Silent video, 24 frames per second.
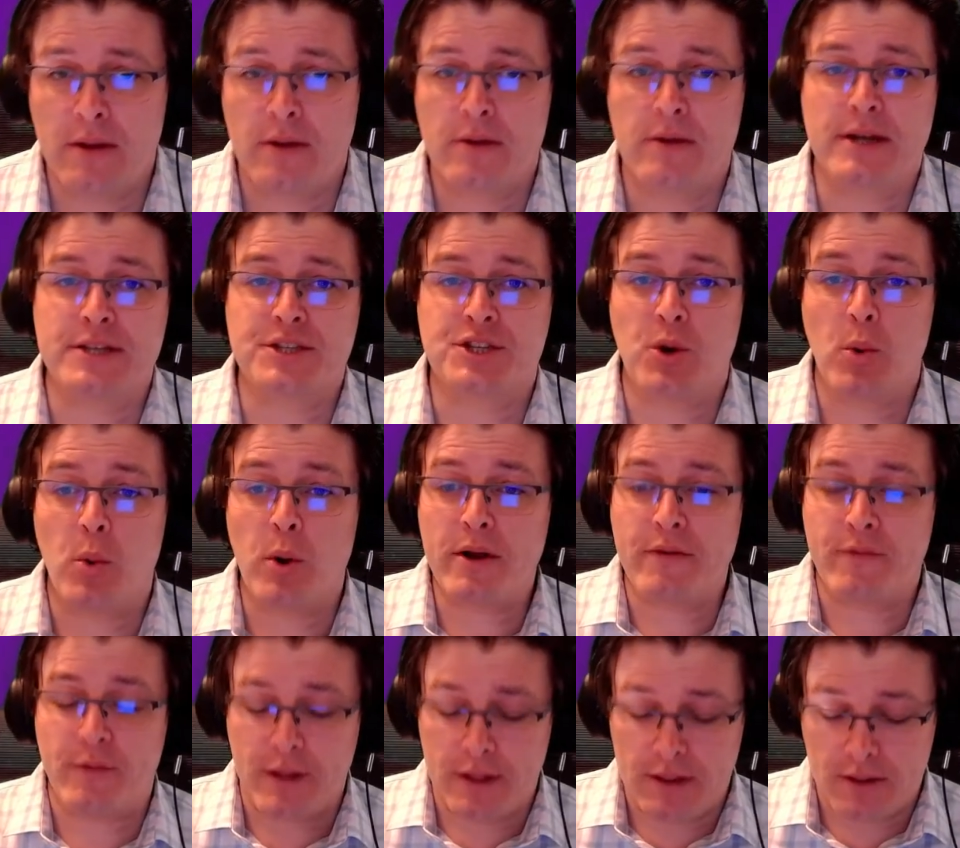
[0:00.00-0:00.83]
Right? So what
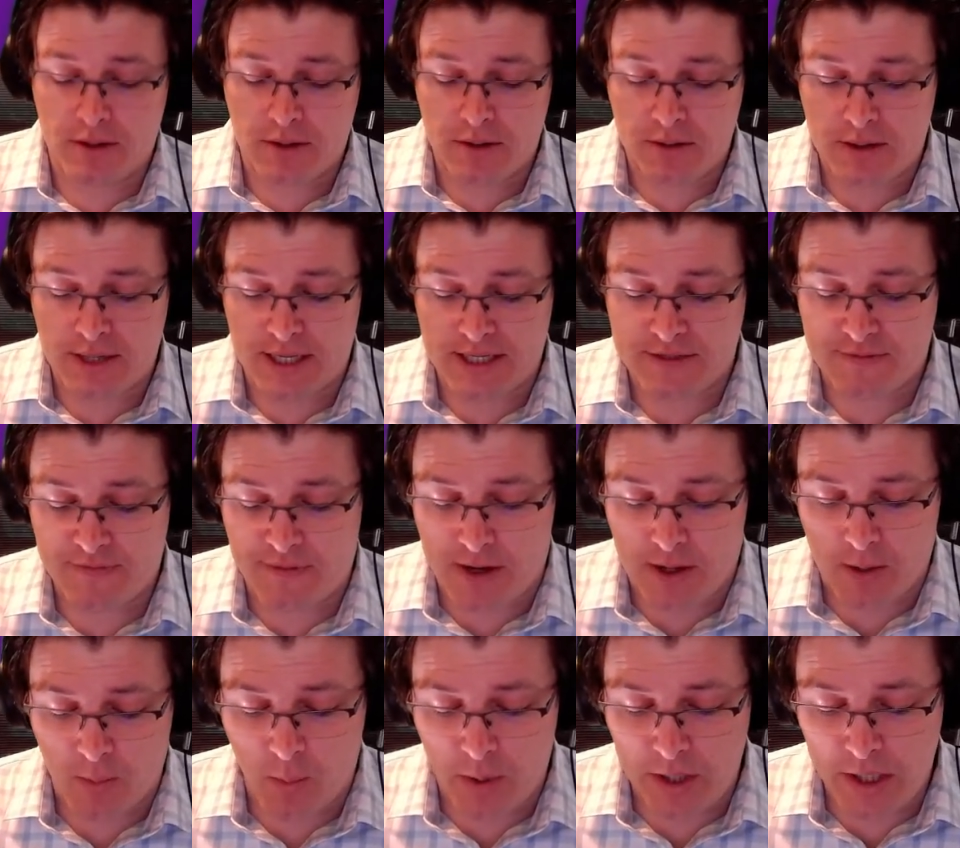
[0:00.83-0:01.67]
have we learned thus
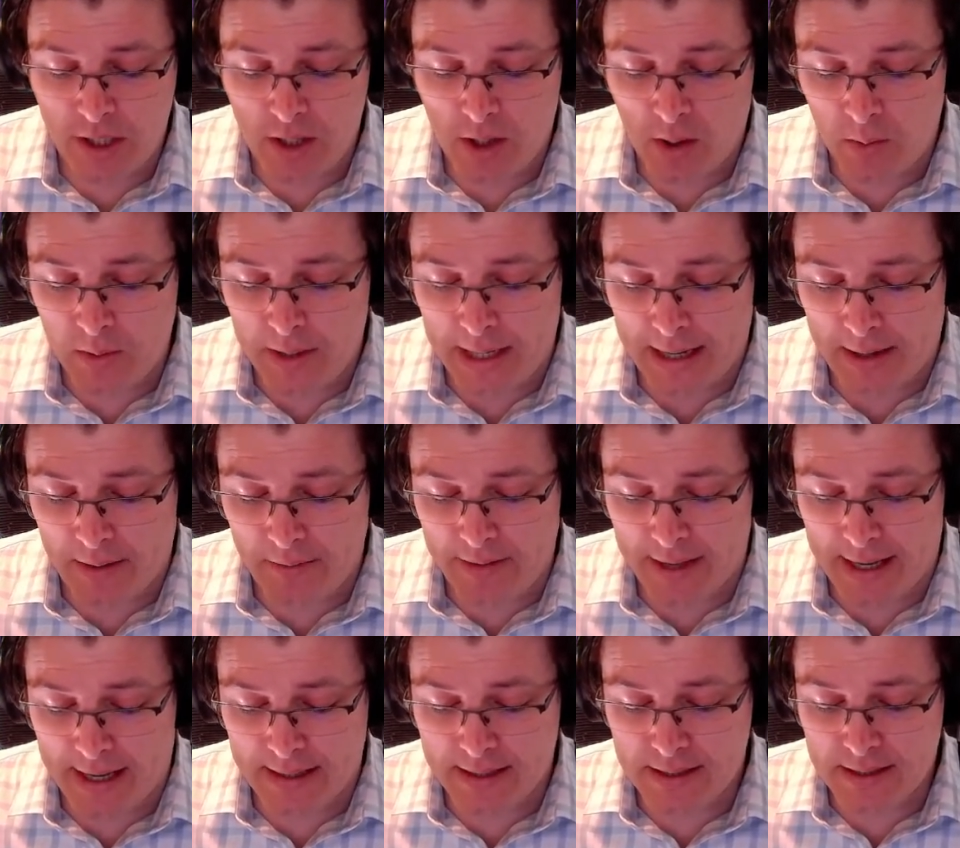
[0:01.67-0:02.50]
far? We know now
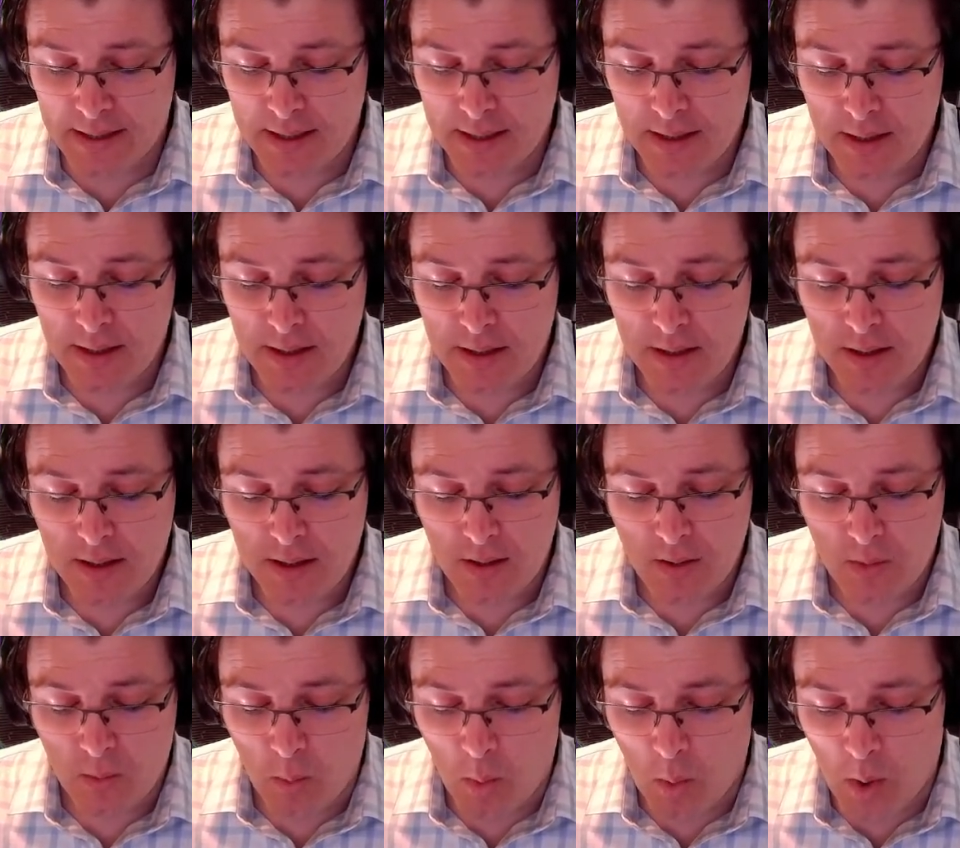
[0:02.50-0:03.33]
that
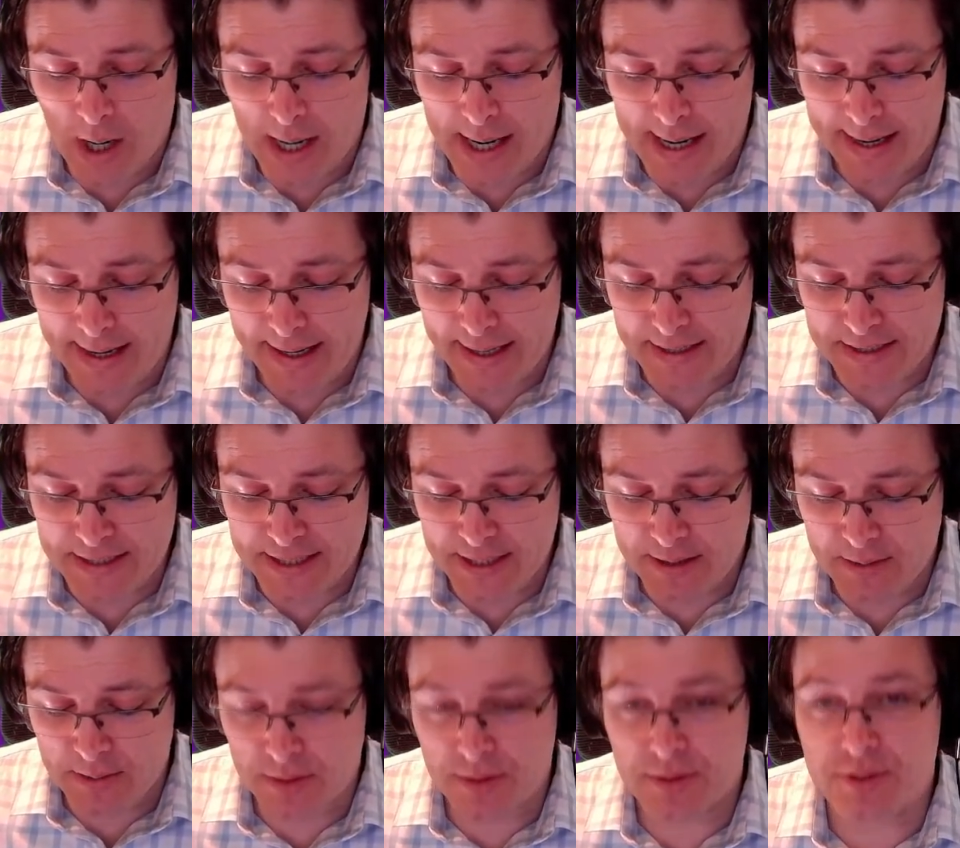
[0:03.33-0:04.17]
y is
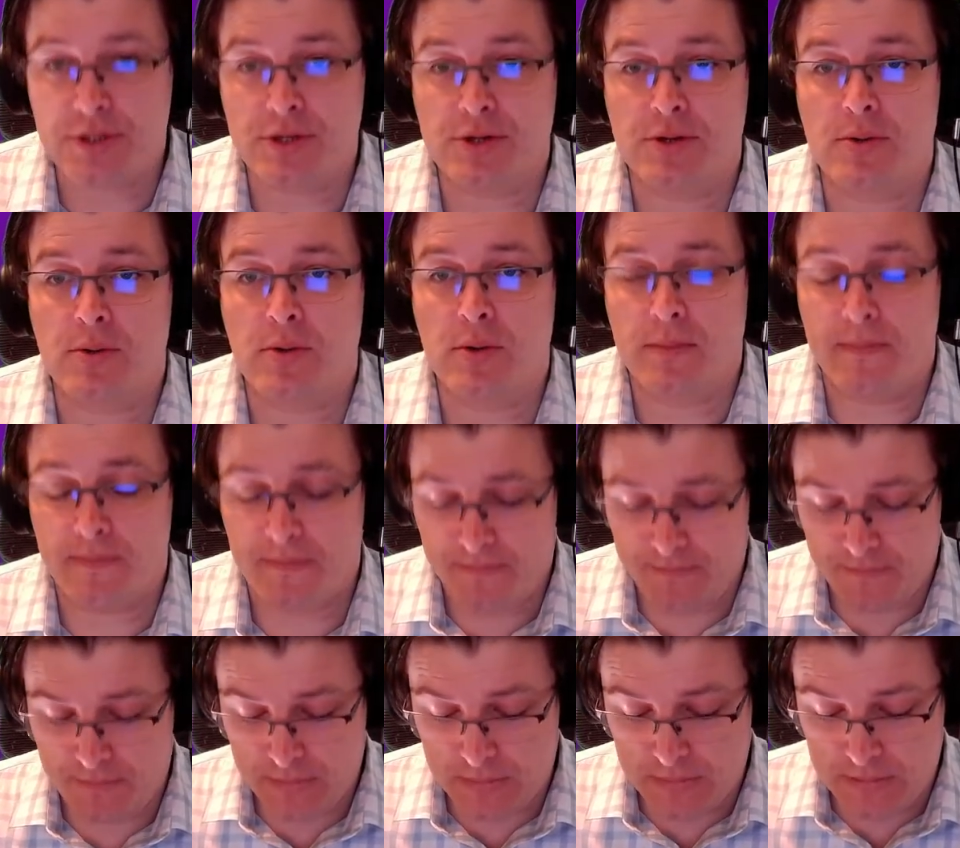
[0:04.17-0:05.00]
equal to
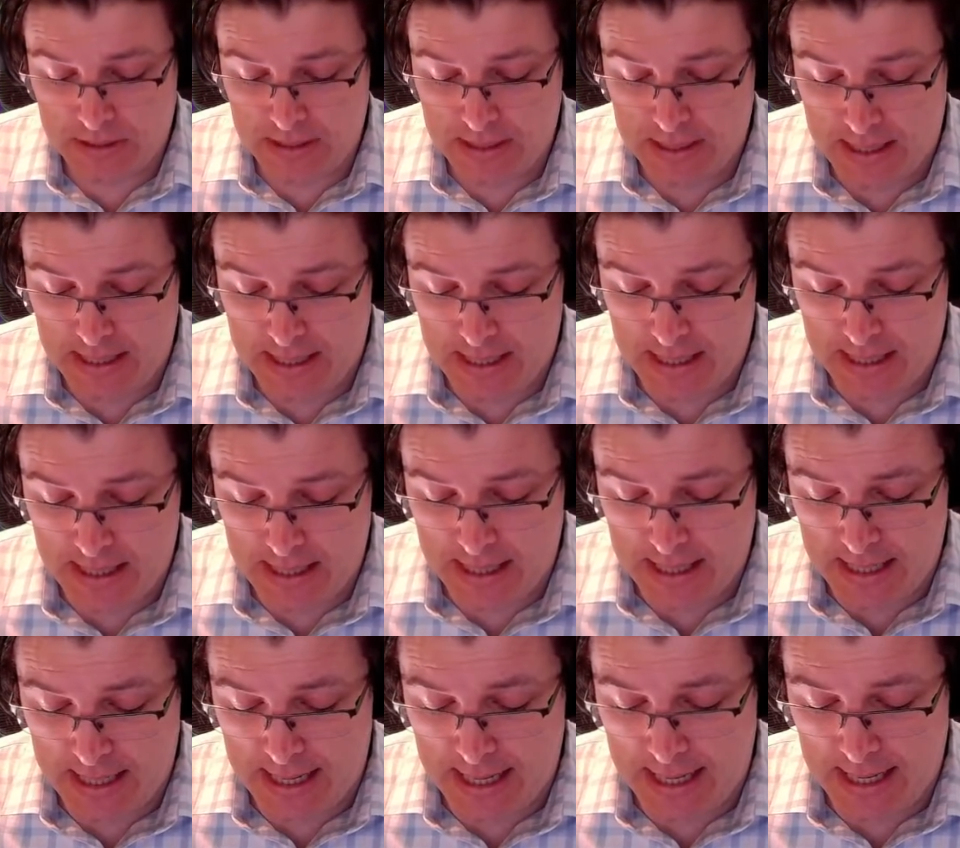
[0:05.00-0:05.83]

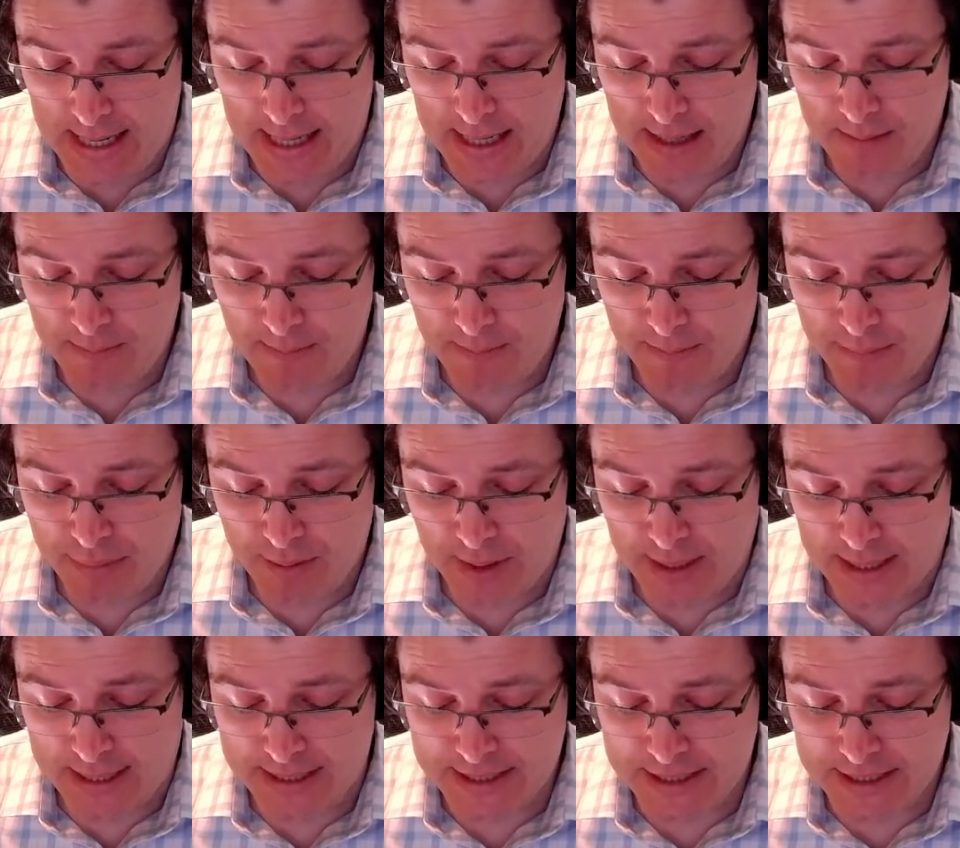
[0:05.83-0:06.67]
a
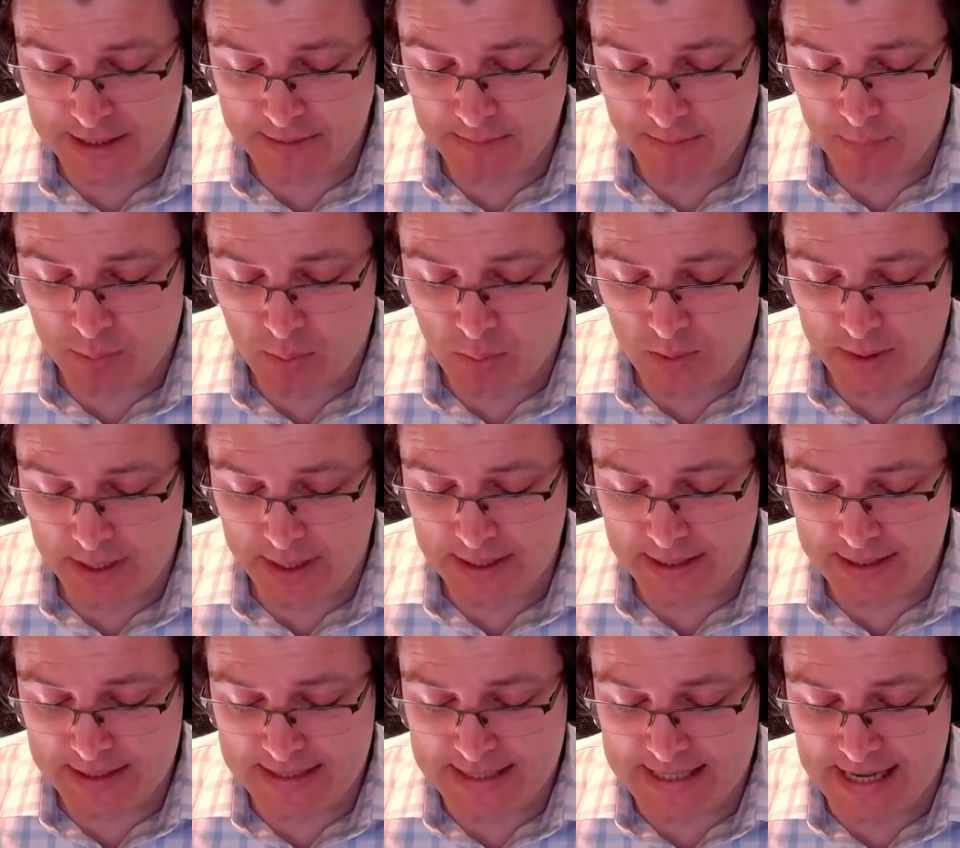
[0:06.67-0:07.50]
plus
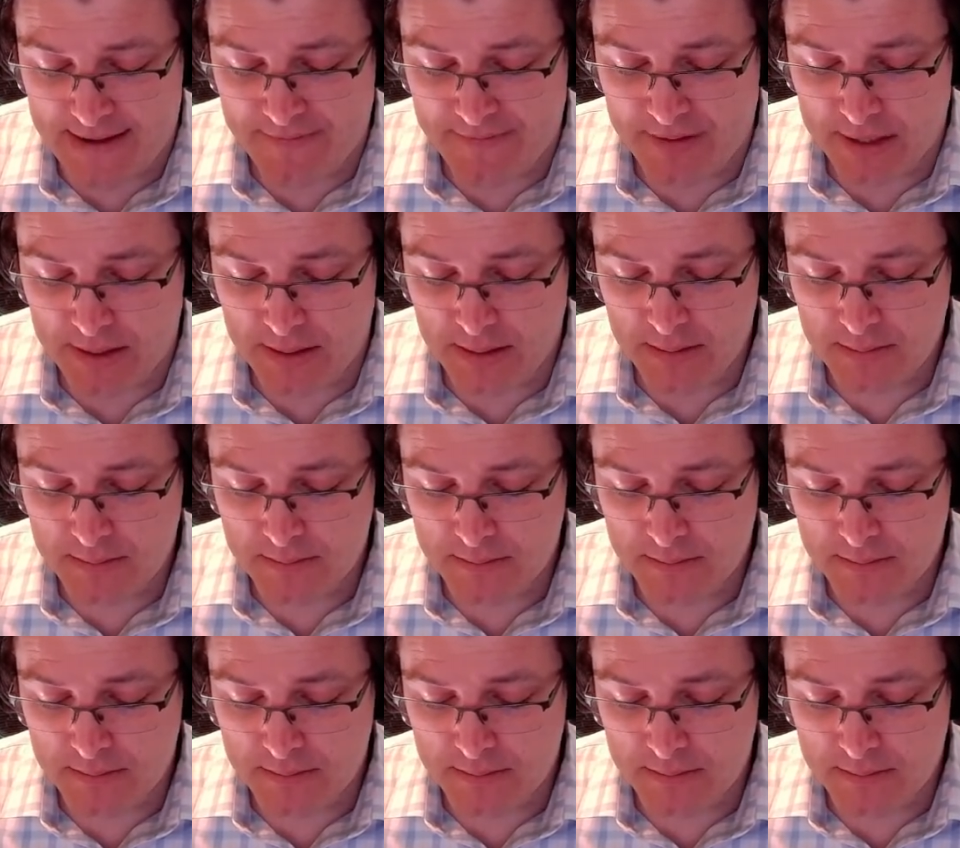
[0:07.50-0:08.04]
0.7